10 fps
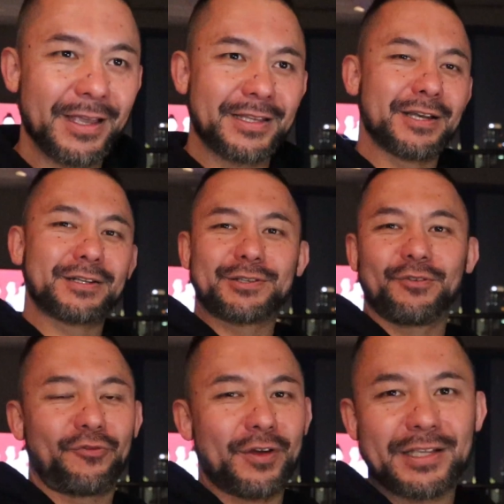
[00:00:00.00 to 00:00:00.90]
it touches
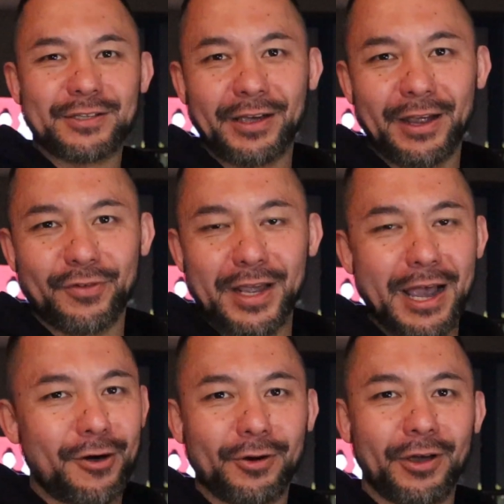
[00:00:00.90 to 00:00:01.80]
your face like every
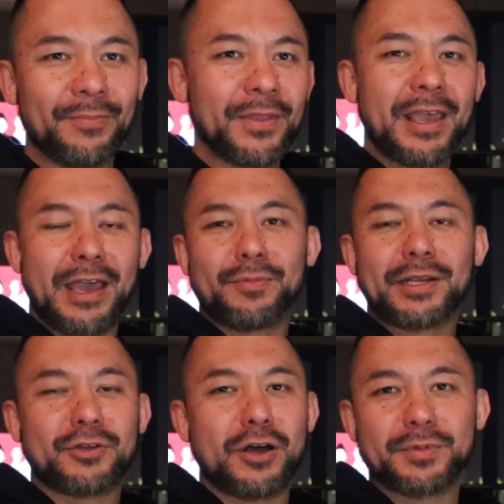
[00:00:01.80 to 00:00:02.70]
hour, like how
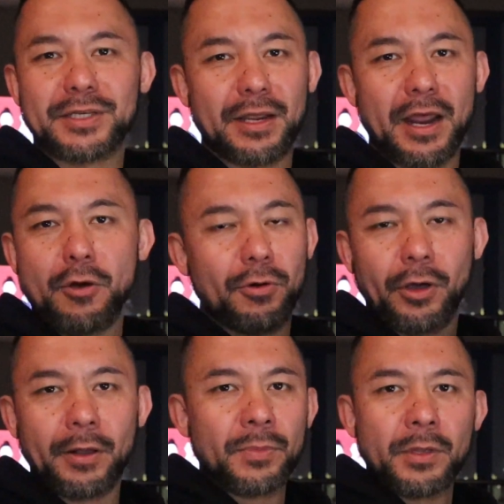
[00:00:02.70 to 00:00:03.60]
many times in an hour,
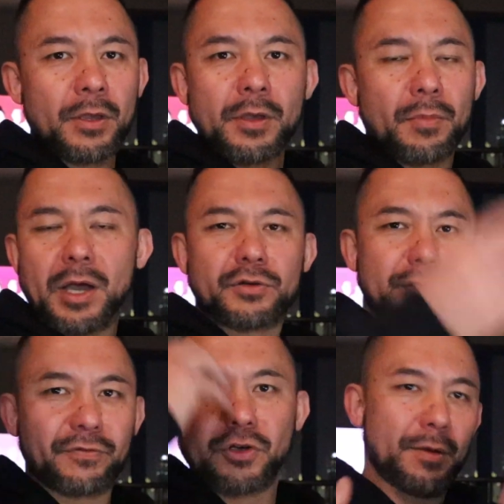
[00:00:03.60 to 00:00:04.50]
like
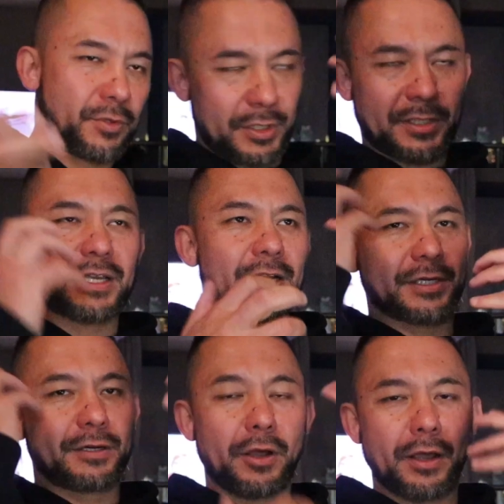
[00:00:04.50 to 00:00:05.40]
hundreds of times you just
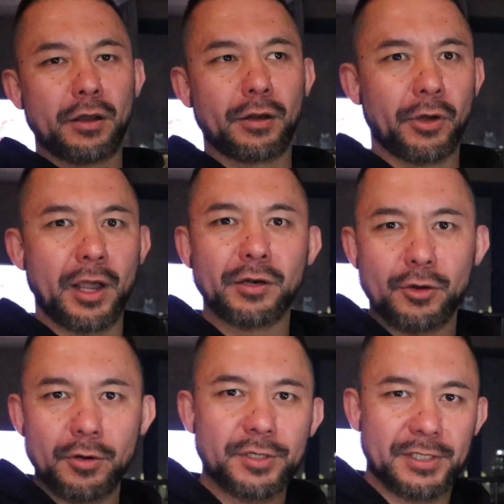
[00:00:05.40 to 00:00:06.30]
touch it, like
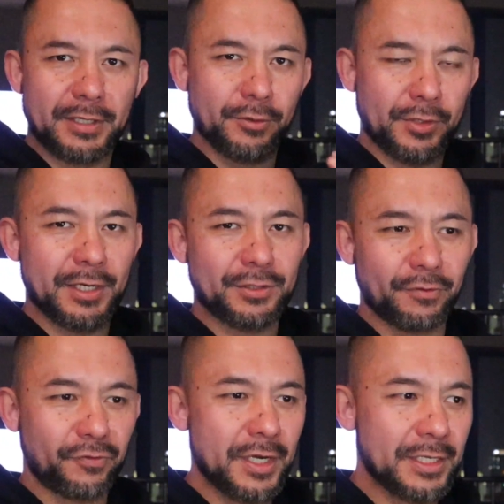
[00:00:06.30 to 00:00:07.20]
unconsciously you touch
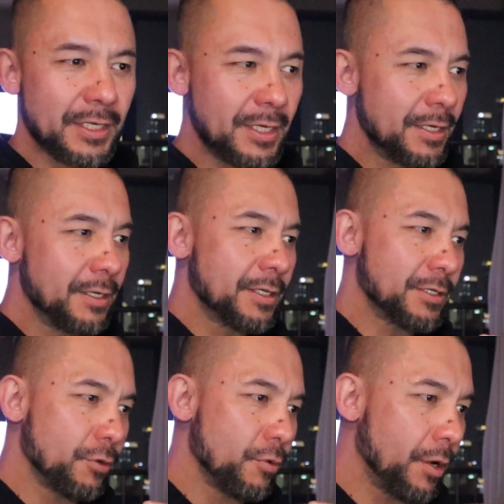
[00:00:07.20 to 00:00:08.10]
your face.
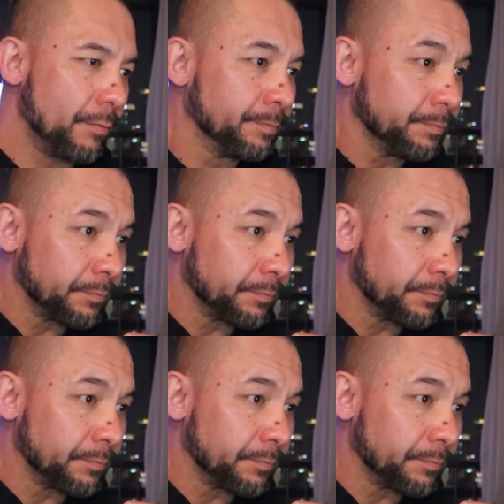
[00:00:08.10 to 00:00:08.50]
So